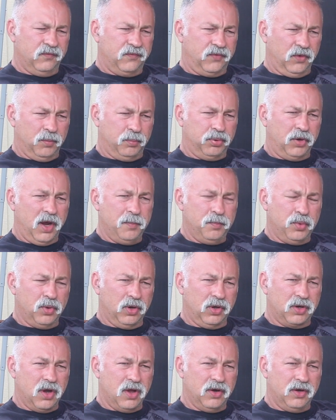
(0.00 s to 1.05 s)
for the prep
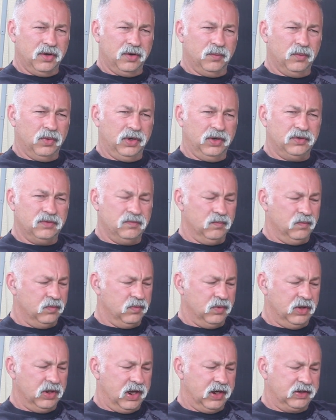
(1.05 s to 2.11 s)
work on it,
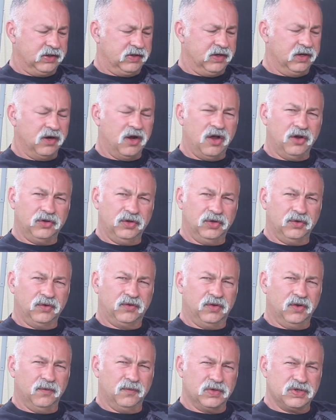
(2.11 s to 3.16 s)
we like to get all your
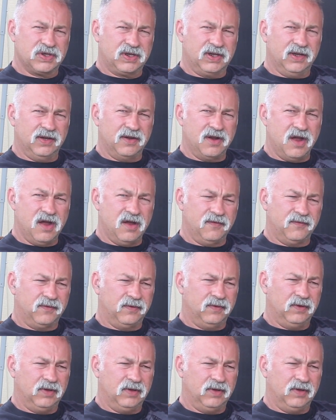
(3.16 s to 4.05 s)
silver skin off,